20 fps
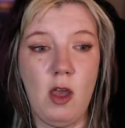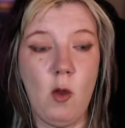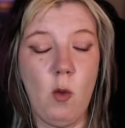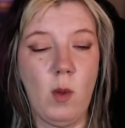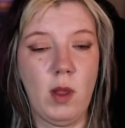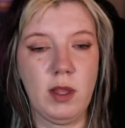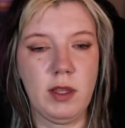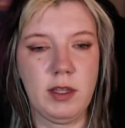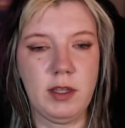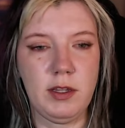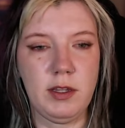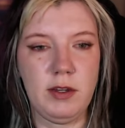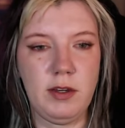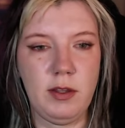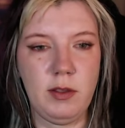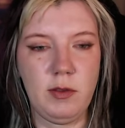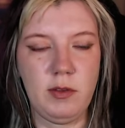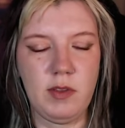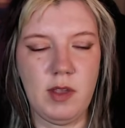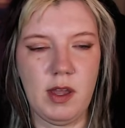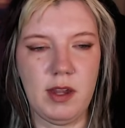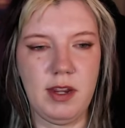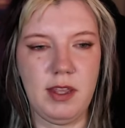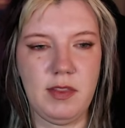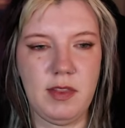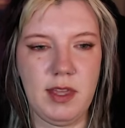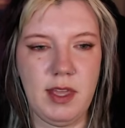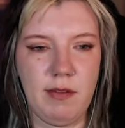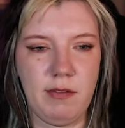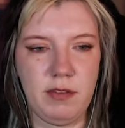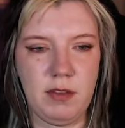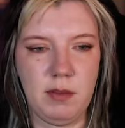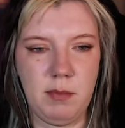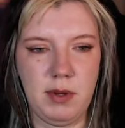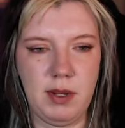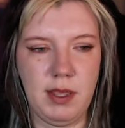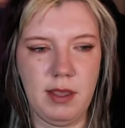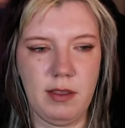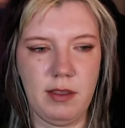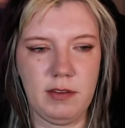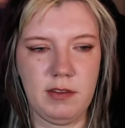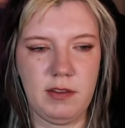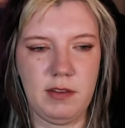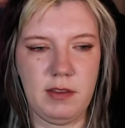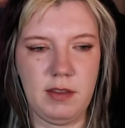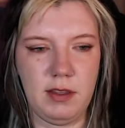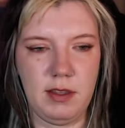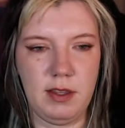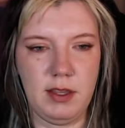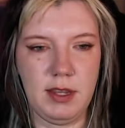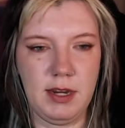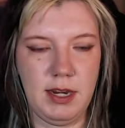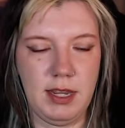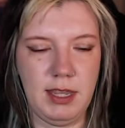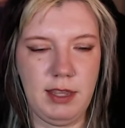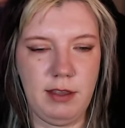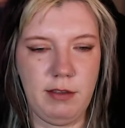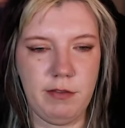Well, good news, honey. They have somebody else that can eat